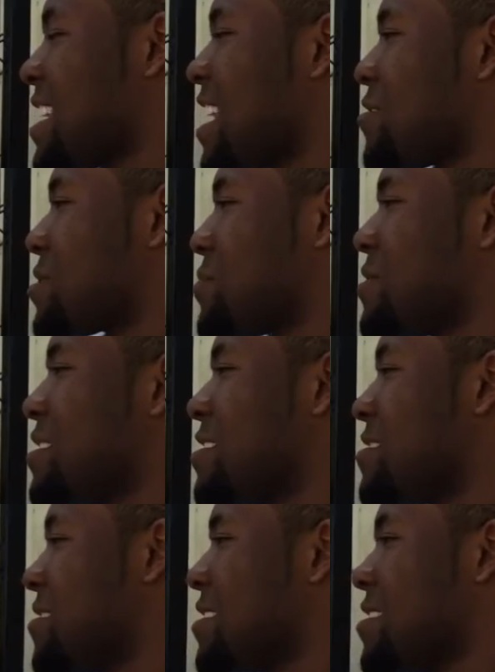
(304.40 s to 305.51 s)
Seattle
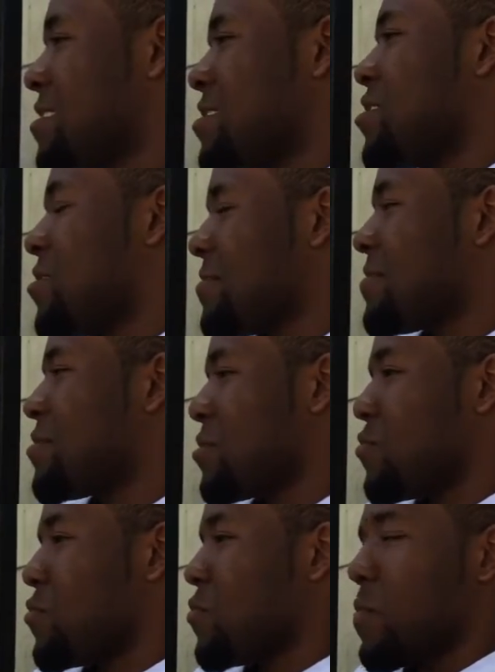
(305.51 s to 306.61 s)
Speed. Okay. So it
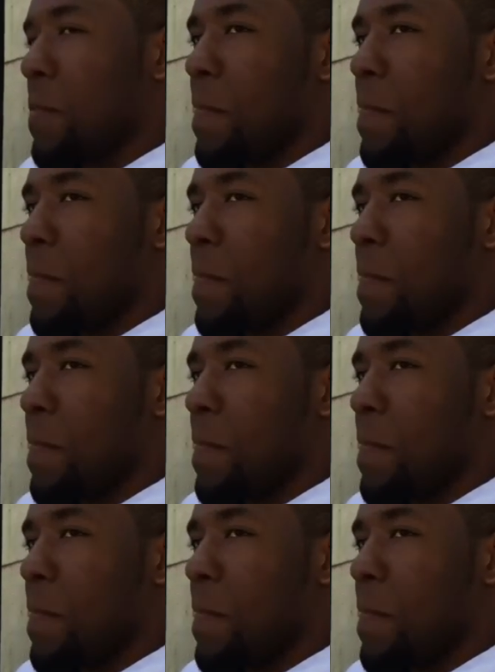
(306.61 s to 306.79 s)
was cool.